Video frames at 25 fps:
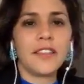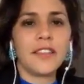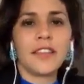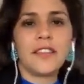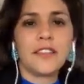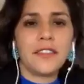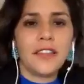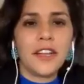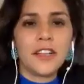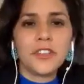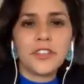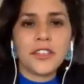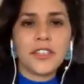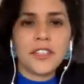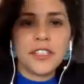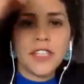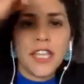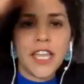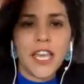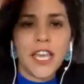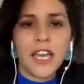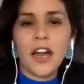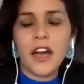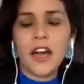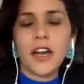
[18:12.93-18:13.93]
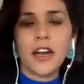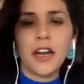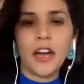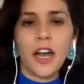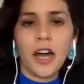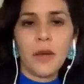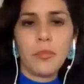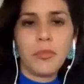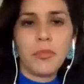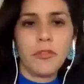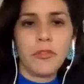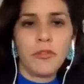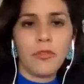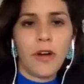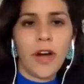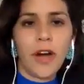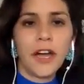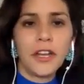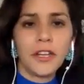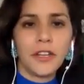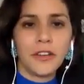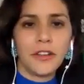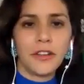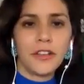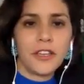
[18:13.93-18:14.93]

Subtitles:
that's not just like a cup of water.